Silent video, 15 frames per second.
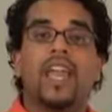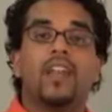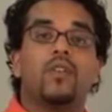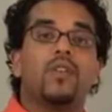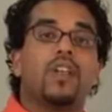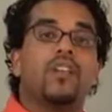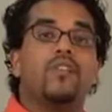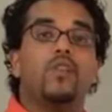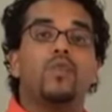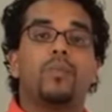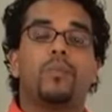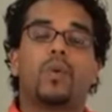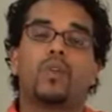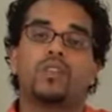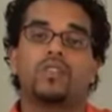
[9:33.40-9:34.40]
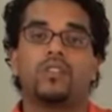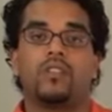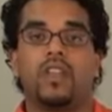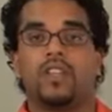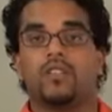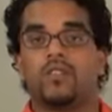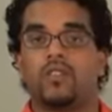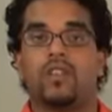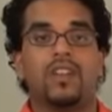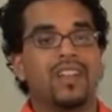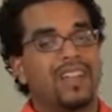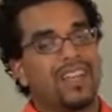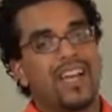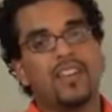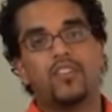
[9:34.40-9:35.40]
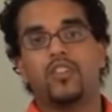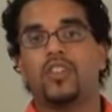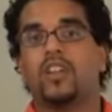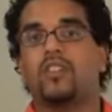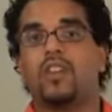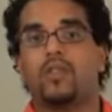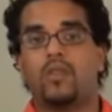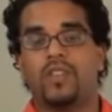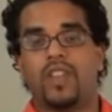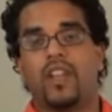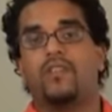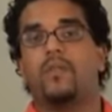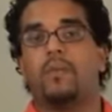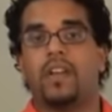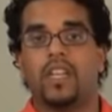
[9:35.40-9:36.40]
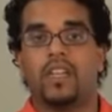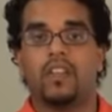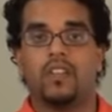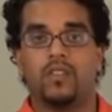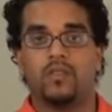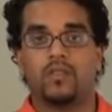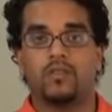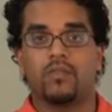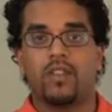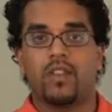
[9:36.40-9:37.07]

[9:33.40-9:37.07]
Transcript: and it'll give you a personal answer, not a generic one that everybody can use.